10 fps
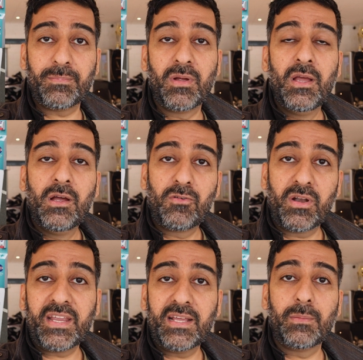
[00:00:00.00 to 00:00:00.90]
team
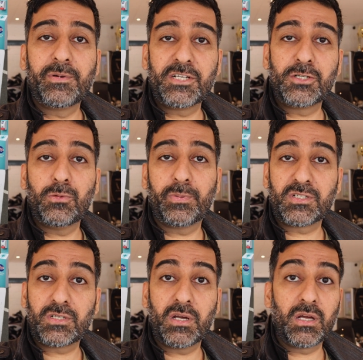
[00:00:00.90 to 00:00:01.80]
running in the British
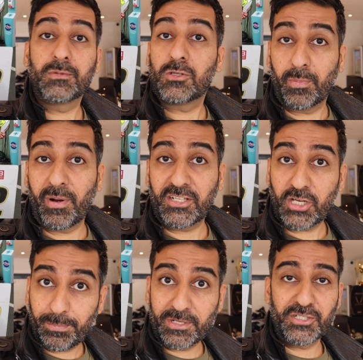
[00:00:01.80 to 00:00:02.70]
Superbike
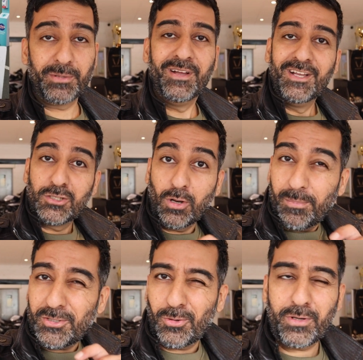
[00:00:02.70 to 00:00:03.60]
Championship. So
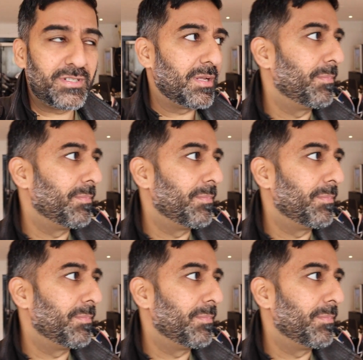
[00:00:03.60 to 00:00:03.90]
let me show you